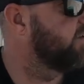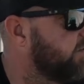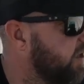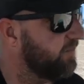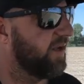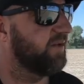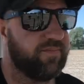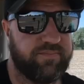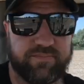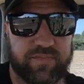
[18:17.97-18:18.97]
and the thick bits
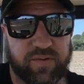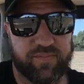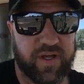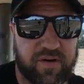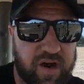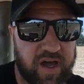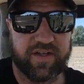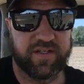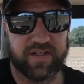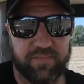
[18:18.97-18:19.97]
will be
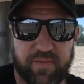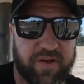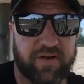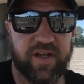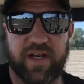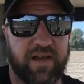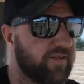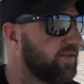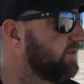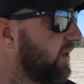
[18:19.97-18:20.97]
alright because they're probably on at
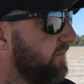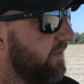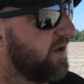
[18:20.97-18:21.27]
11. So